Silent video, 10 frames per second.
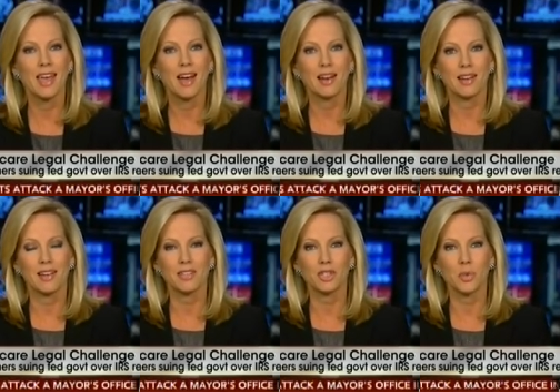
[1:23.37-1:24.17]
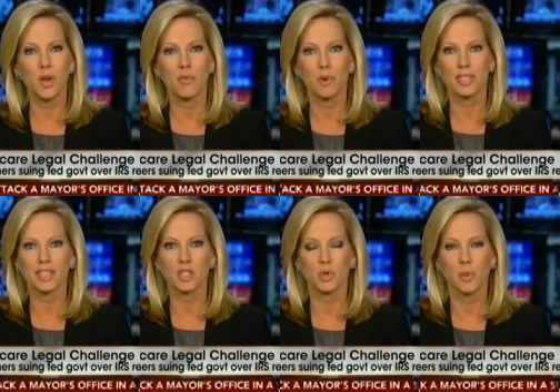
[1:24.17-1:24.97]
on an issue of
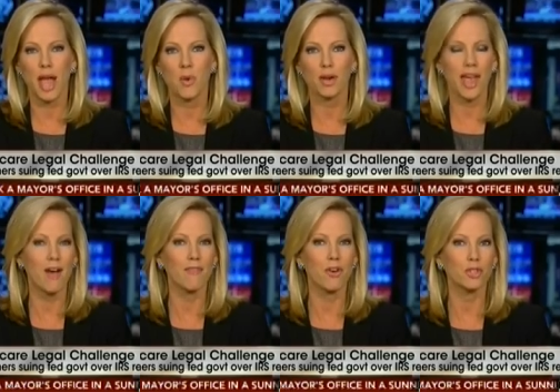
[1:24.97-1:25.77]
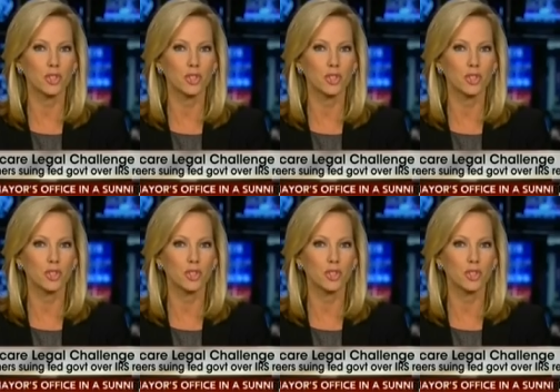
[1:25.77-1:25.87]
presidential power and how far is